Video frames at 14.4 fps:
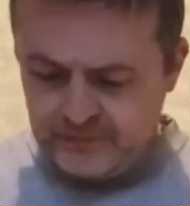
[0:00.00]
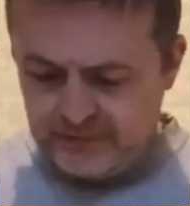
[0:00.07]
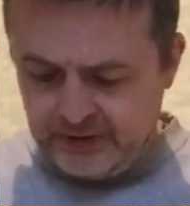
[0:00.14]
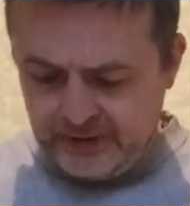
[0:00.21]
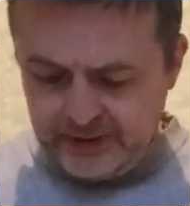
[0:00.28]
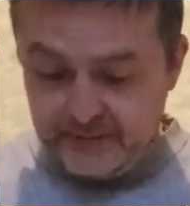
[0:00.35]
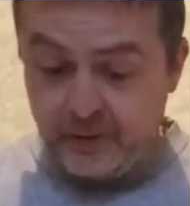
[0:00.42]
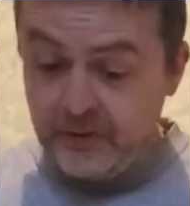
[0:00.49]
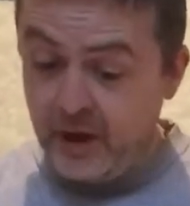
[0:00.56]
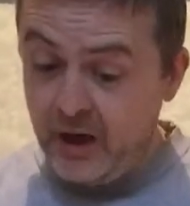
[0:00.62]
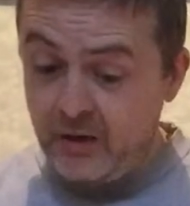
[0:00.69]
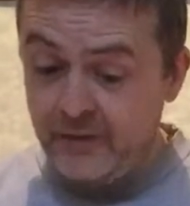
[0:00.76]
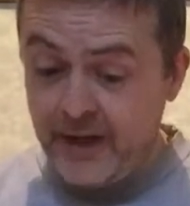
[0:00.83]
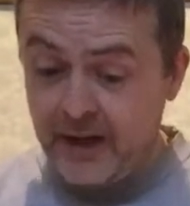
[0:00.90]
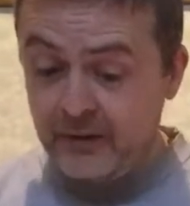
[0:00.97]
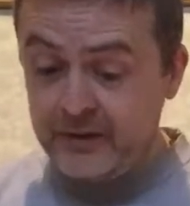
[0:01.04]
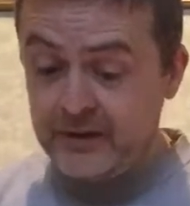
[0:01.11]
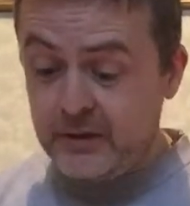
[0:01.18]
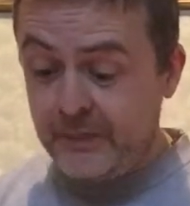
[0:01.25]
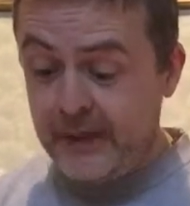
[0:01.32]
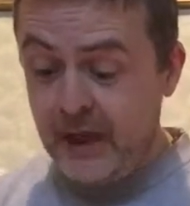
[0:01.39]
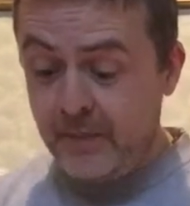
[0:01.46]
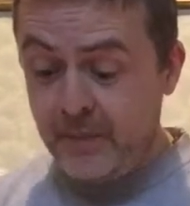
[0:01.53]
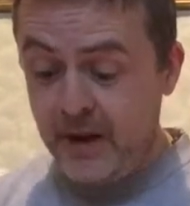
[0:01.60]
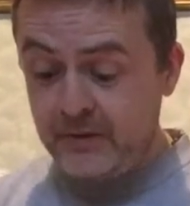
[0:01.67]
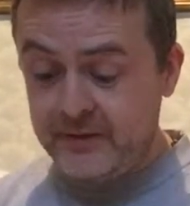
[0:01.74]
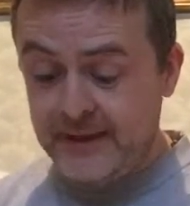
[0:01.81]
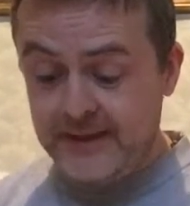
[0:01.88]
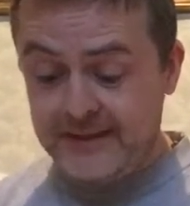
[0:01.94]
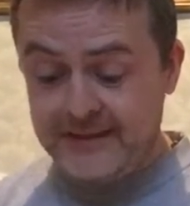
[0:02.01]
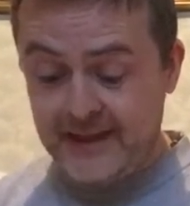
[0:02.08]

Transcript: Yes, but no, that looks to be about it.